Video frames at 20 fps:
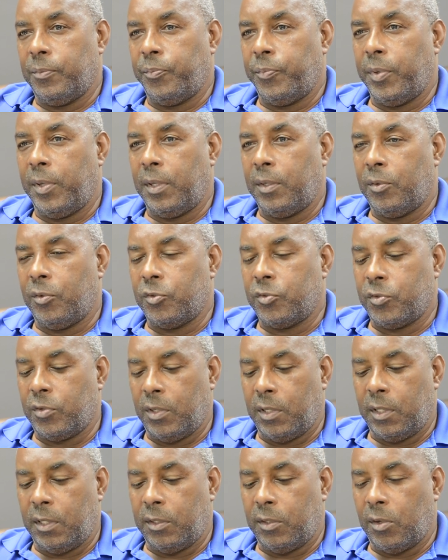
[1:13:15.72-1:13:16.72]
paying
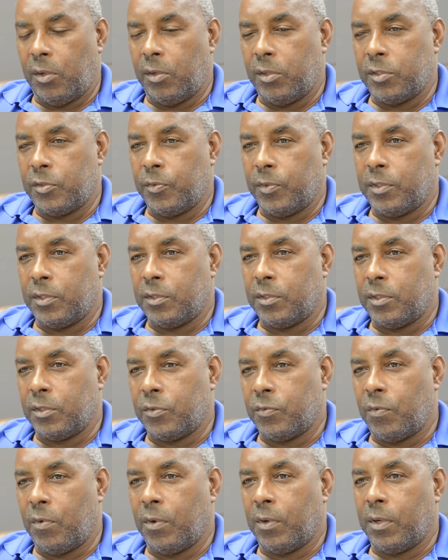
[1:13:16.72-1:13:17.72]
Australian dollars, which is a
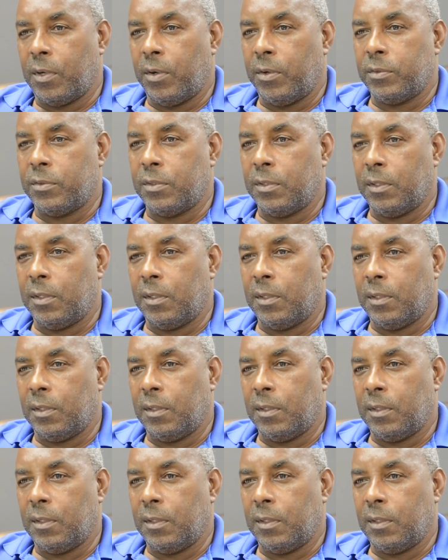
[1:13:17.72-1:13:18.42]
strong currency.